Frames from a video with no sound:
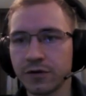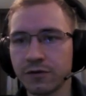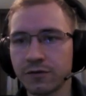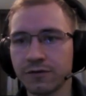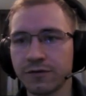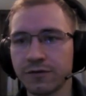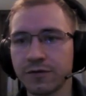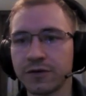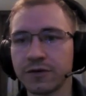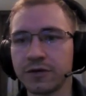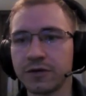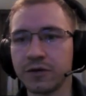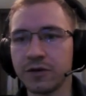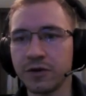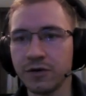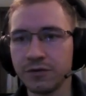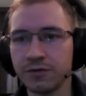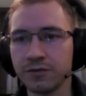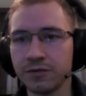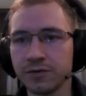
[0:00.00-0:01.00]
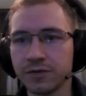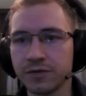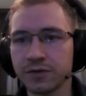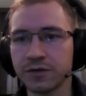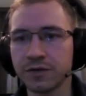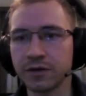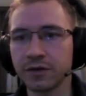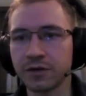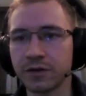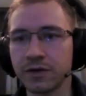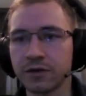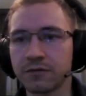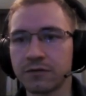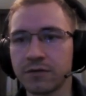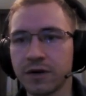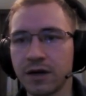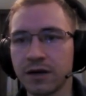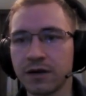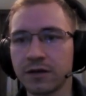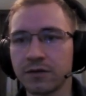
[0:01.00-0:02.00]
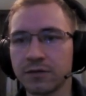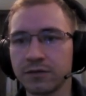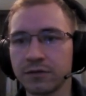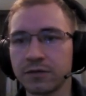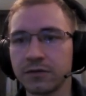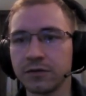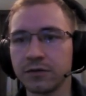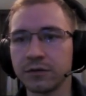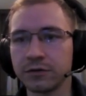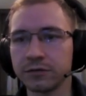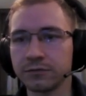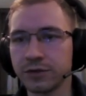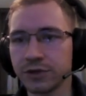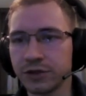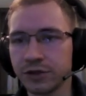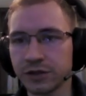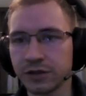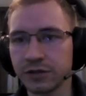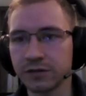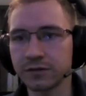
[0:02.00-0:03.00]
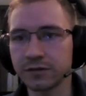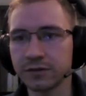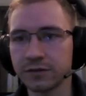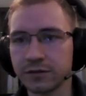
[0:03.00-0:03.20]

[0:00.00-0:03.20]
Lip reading: for the nodes they're going to run on your local machine.